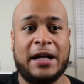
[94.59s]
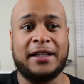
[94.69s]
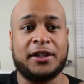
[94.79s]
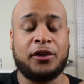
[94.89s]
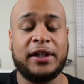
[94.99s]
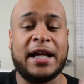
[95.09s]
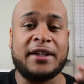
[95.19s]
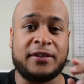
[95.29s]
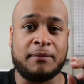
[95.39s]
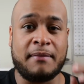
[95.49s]
Literally,
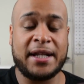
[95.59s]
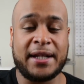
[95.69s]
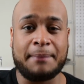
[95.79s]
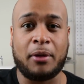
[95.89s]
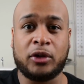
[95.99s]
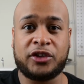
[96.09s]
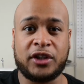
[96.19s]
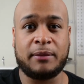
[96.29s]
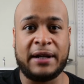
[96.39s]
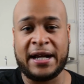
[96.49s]
the minute I posted
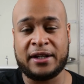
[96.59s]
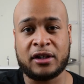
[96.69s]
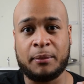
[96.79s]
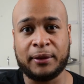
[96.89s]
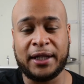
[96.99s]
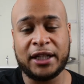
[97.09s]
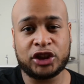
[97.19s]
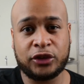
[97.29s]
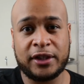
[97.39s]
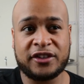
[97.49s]
up, I had a couple of
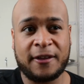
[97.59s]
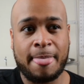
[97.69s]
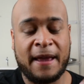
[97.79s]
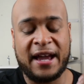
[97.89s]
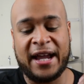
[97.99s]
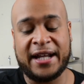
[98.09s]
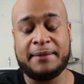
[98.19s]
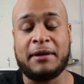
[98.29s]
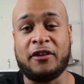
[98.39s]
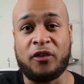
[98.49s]
entries,
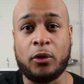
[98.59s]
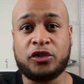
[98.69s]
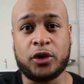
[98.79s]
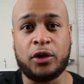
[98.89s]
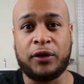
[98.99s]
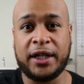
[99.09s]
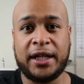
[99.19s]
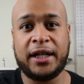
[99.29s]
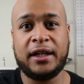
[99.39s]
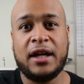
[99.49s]
and my phone started
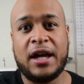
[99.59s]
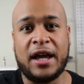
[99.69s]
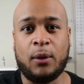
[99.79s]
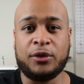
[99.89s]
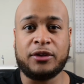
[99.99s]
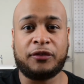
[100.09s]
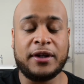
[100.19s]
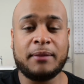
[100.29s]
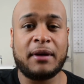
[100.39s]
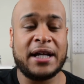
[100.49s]
ringing. It was a
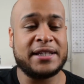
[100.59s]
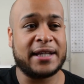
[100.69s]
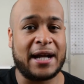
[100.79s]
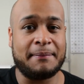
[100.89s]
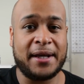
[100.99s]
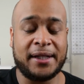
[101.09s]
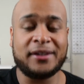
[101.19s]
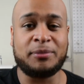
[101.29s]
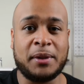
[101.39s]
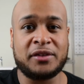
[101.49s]
friend of mine that I made in
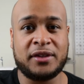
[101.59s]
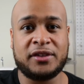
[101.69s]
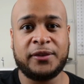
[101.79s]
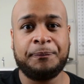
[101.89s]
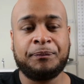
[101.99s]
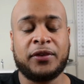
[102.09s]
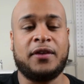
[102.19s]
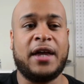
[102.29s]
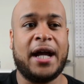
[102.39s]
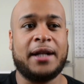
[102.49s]
this business
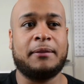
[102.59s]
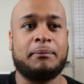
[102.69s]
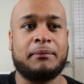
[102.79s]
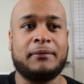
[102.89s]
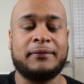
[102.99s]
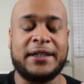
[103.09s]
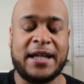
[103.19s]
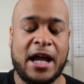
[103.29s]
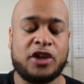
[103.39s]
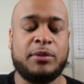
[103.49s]
that
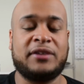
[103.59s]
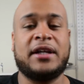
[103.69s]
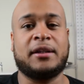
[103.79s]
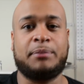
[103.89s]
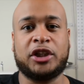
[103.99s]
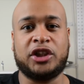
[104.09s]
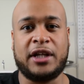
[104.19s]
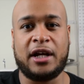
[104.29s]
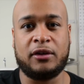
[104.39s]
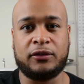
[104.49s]
he asked me to take the picture
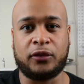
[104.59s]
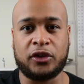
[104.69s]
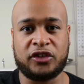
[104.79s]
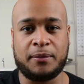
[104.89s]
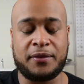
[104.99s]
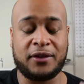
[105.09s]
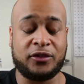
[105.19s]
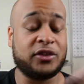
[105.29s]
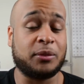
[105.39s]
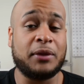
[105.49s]
down for some
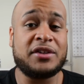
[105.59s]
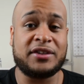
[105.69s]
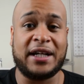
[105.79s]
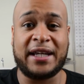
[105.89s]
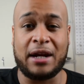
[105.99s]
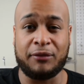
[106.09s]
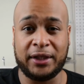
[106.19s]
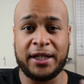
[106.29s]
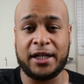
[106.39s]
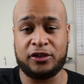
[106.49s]
reasons I can't
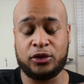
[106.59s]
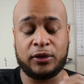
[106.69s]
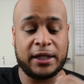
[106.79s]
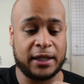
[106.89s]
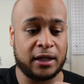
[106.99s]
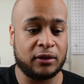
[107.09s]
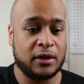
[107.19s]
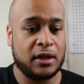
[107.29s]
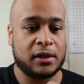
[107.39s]
really get into right now.